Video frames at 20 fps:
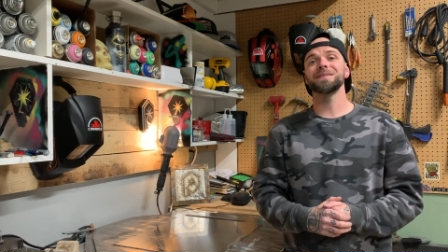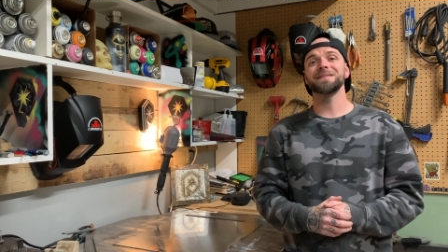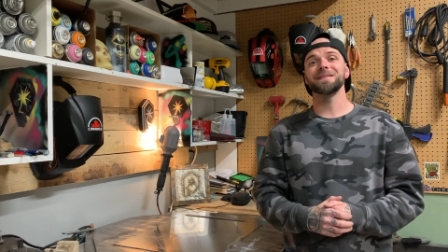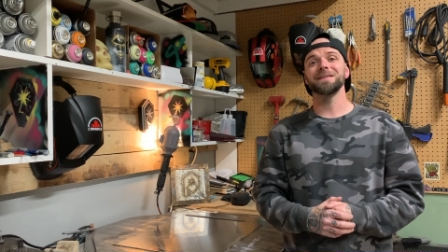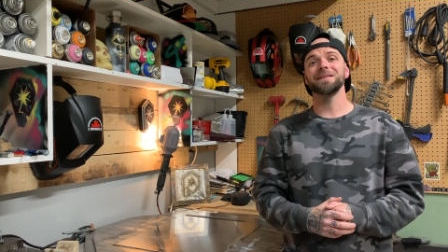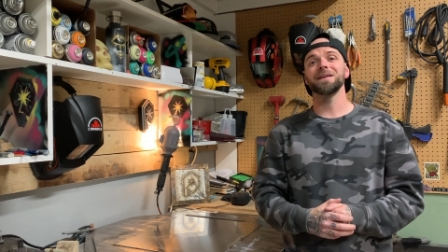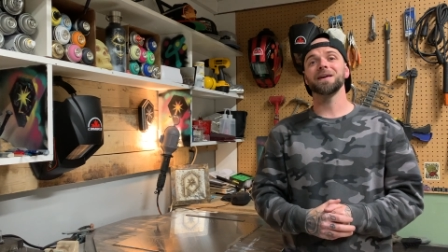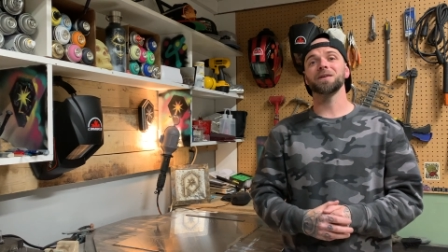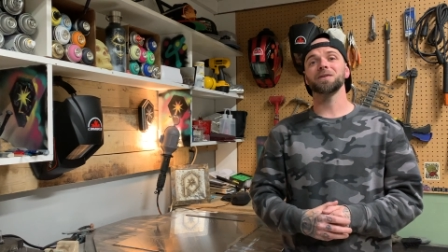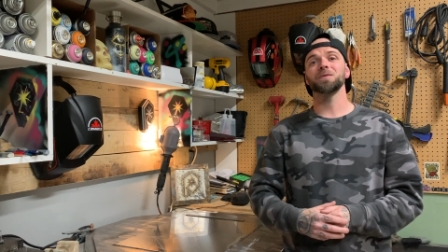
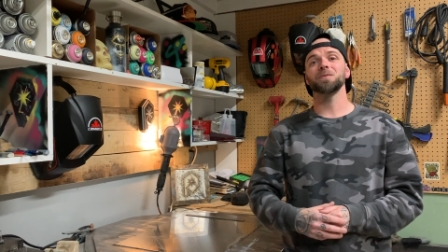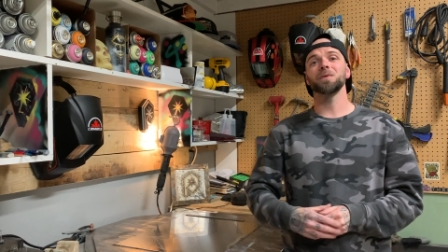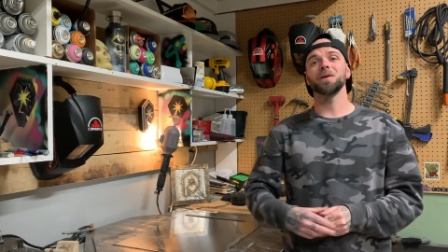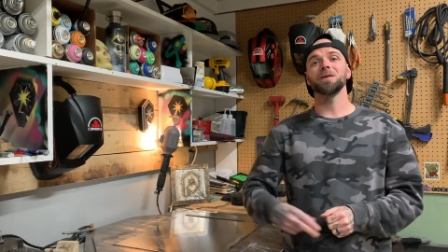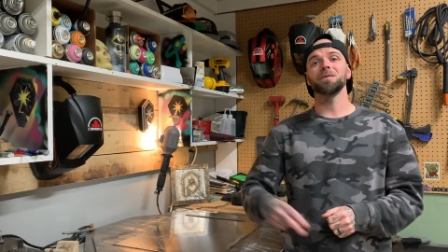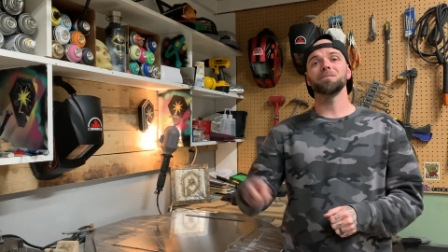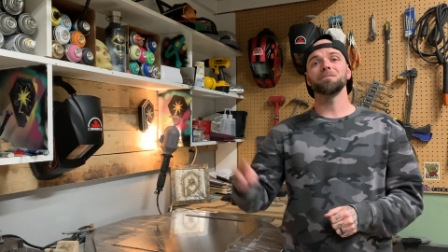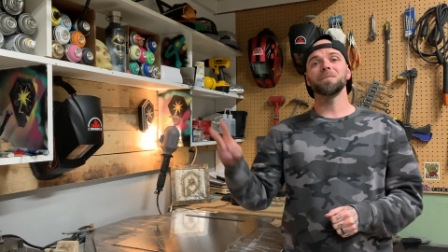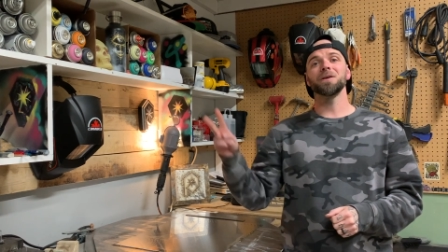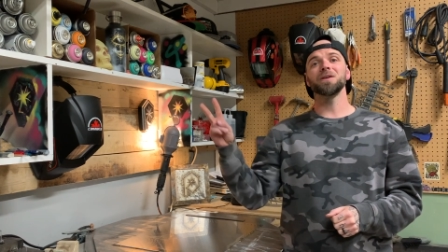See you next
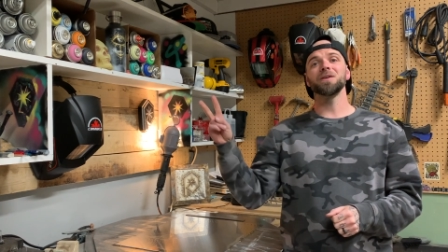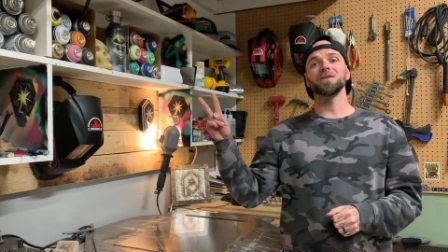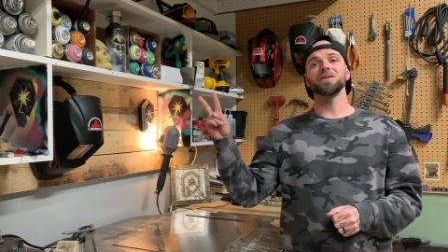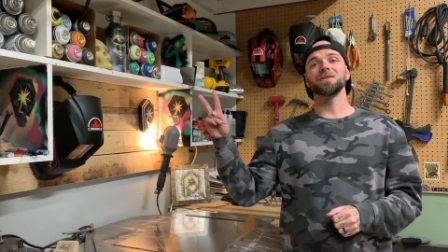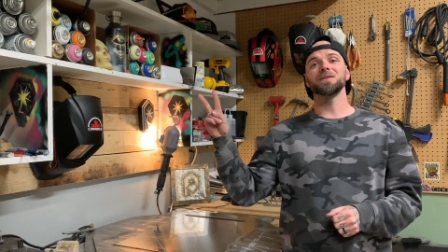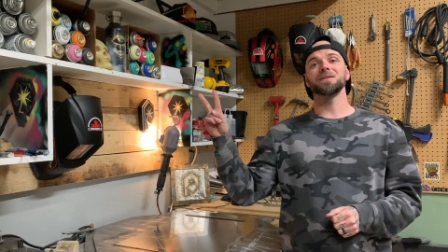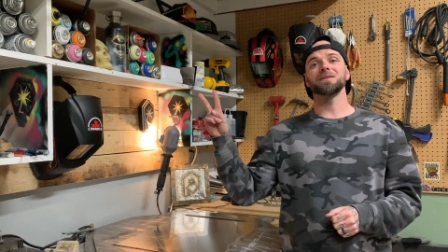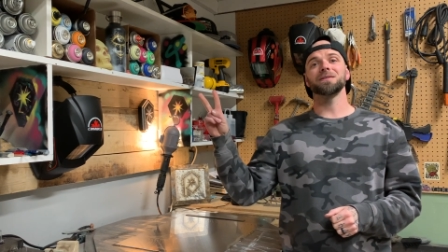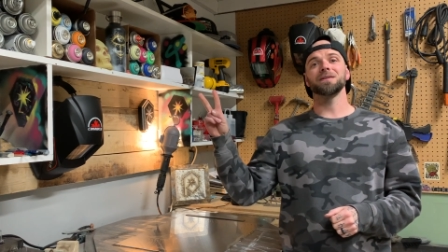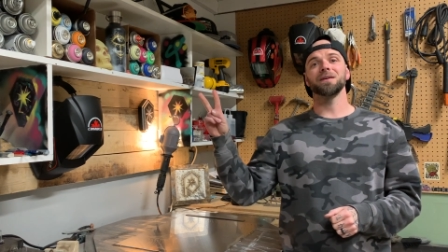week. Peace.